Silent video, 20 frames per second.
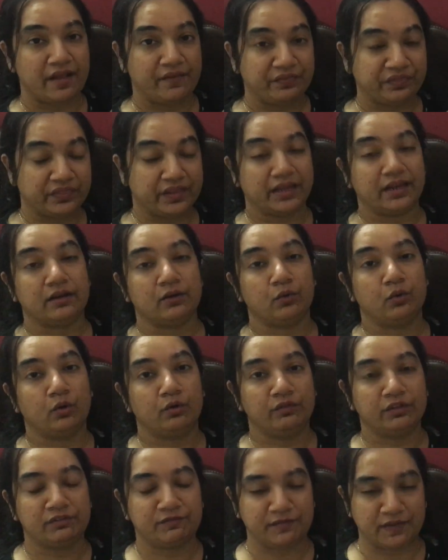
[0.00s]
and then
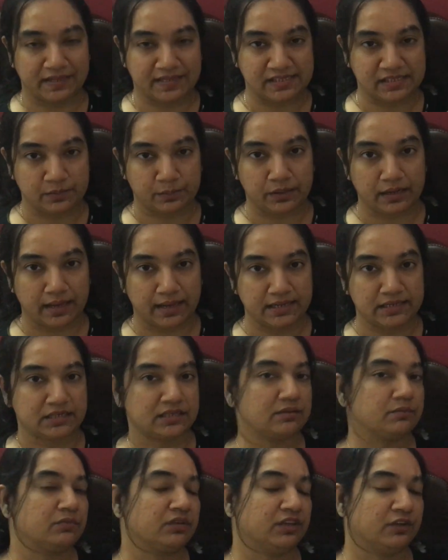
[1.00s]
go with flexible
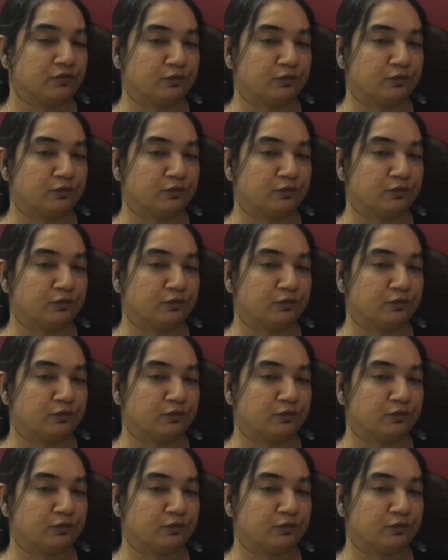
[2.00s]
item.